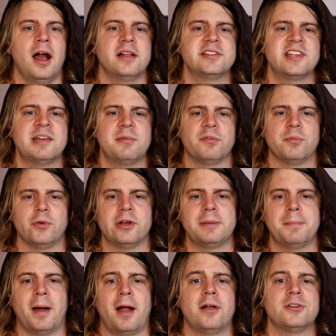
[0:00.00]
A team of marine
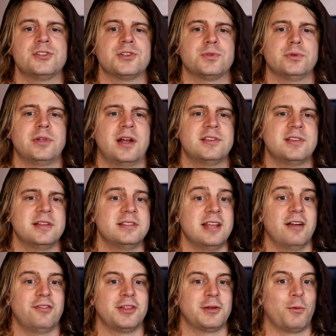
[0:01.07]
biologists realized they
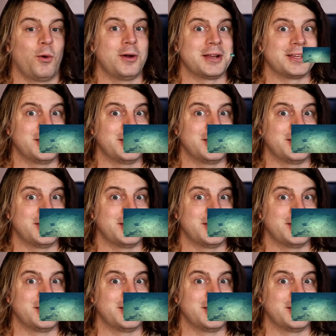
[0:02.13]
definitely weren't in